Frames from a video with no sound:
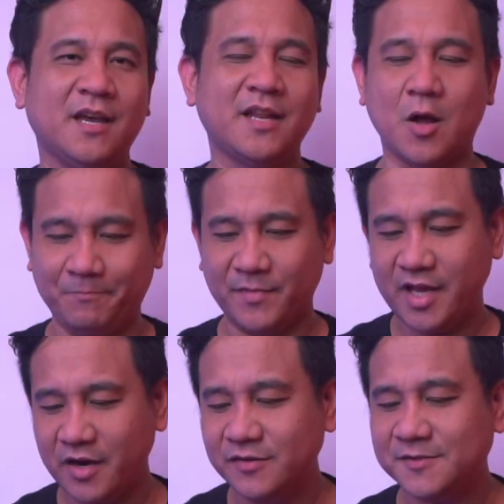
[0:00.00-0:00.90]
Now,
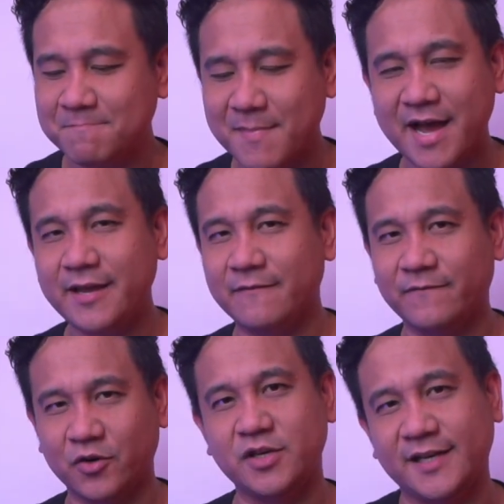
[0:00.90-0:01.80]
here's my
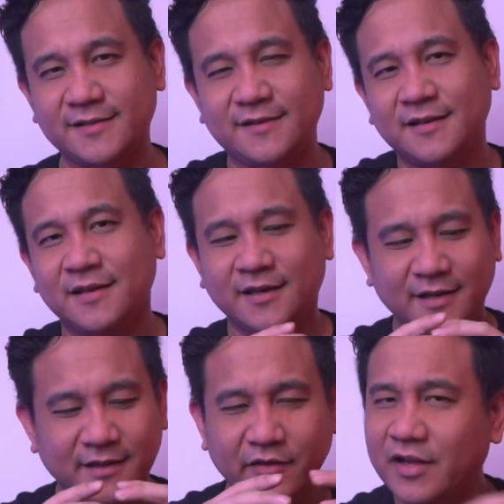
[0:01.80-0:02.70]
verdict.
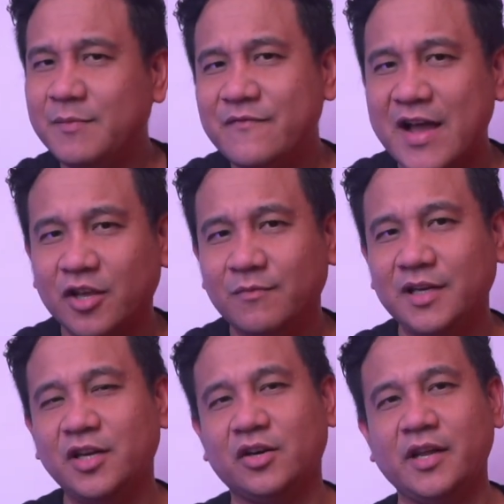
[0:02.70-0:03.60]
The Realme vacuum
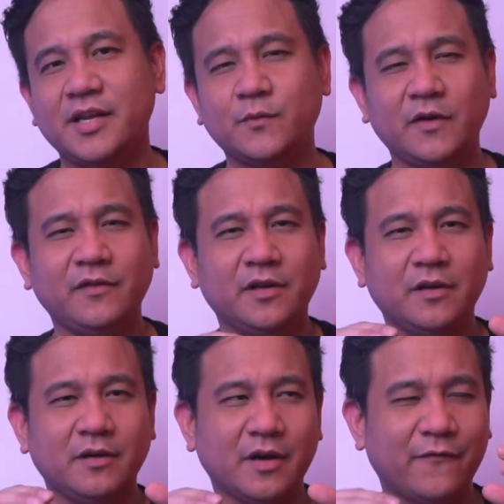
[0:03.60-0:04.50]
cleaner is one of
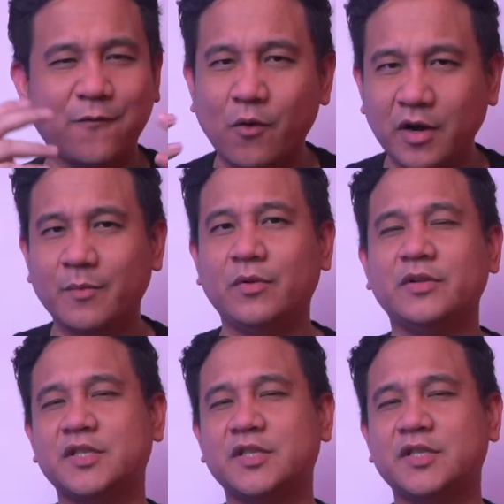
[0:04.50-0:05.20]
the affordable